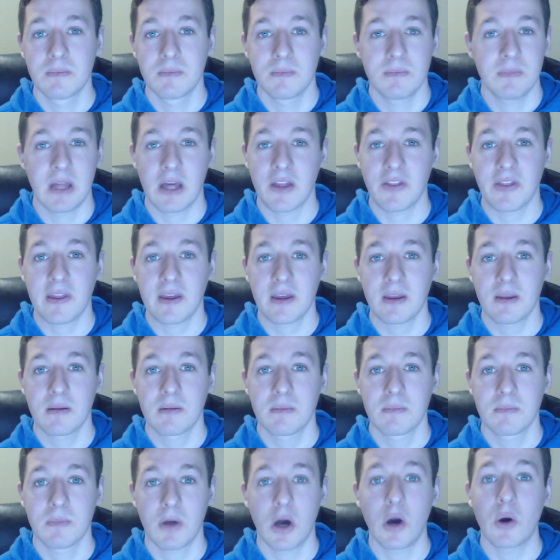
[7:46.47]
Nothing?
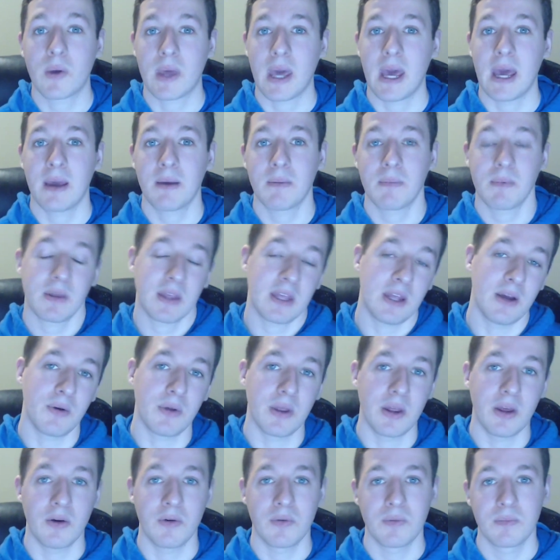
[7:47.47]
Okay, kill
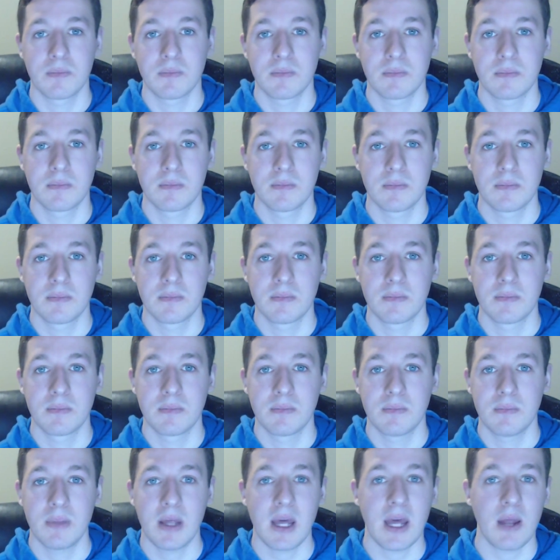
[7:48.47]
you.
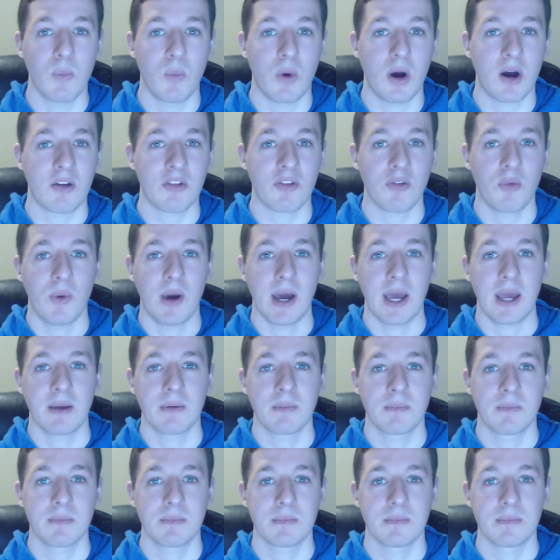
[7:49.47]
And walks away.
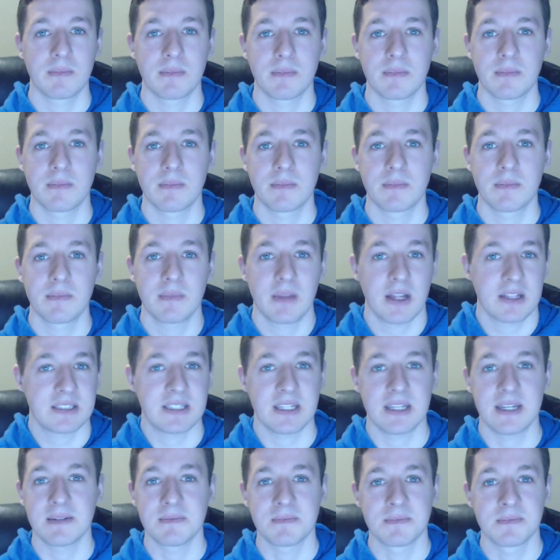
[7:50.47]
That's
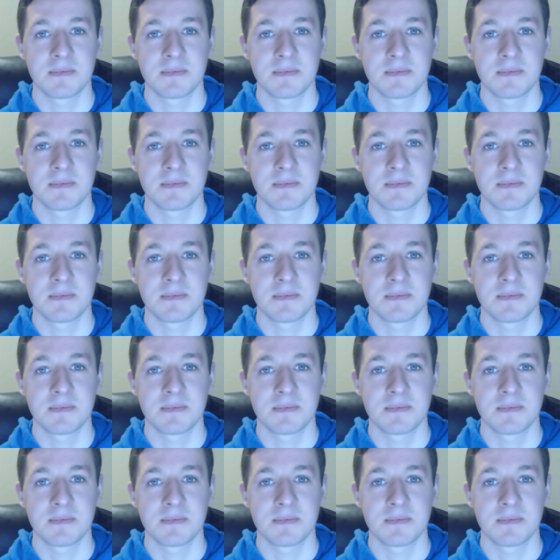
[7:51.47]
it.